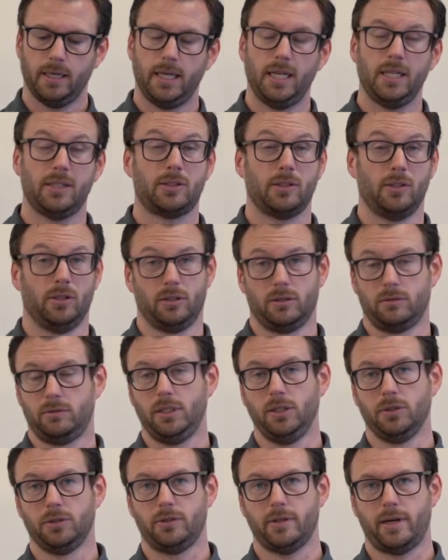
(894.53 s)
It's all
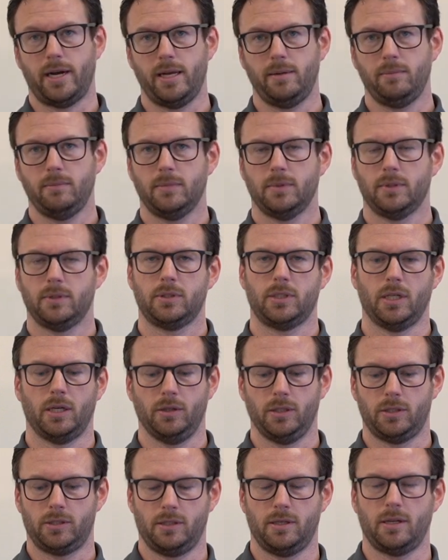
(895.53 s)
real time,
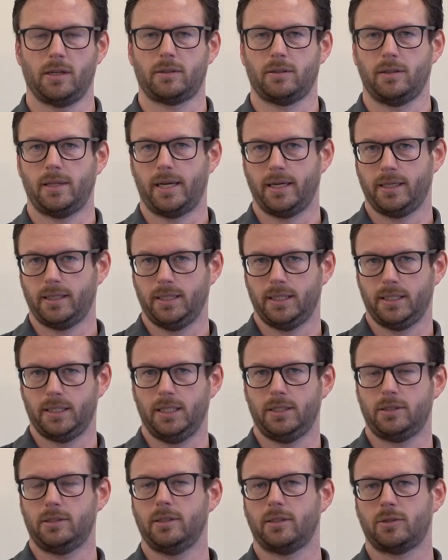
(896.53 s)
so it's
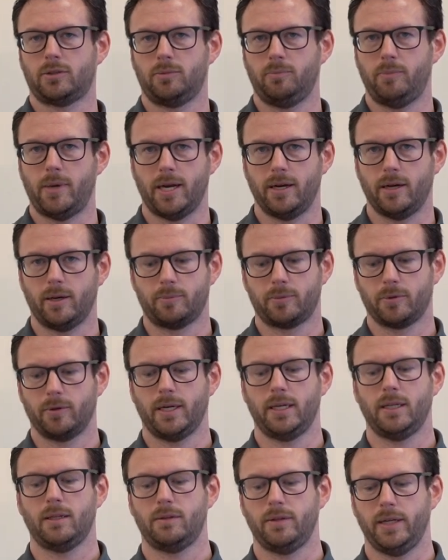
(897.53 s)
not sped up or
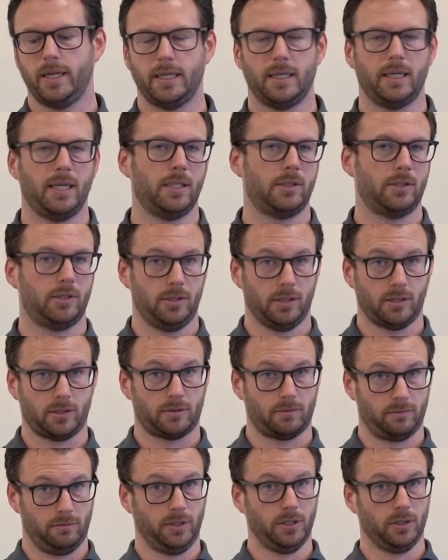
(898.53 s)
anything, it's
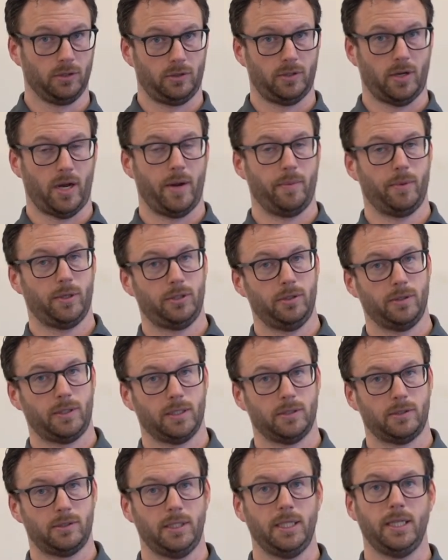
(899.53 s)
just real time as you
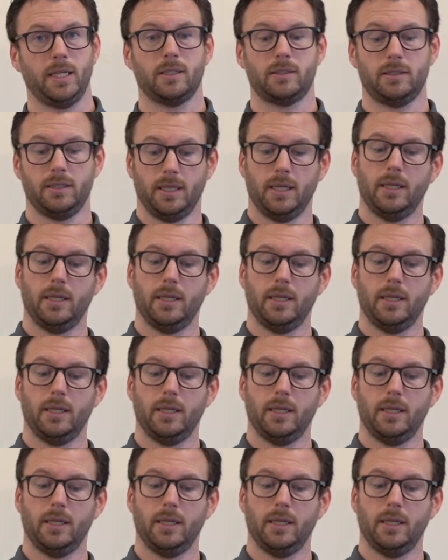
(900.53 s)
can see it.